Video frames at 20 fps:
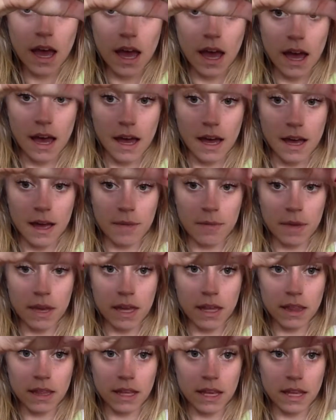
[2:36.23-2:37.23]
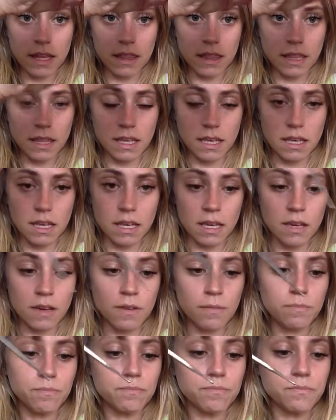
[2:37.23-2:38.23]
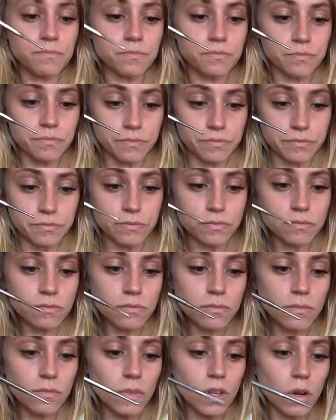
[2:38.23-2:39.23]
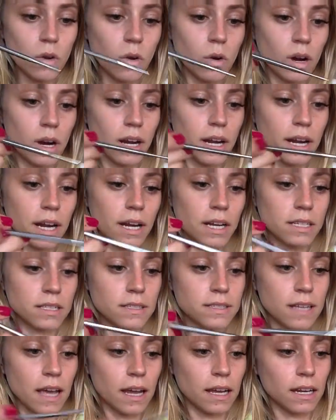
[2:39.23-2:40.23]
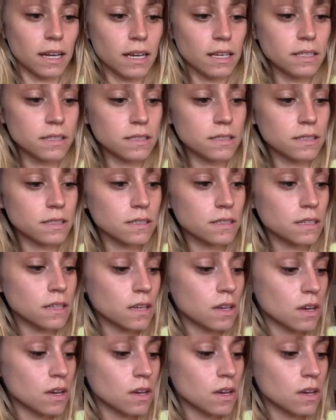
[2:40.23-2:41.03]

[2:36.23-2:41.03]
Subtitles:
And then the coronary sinus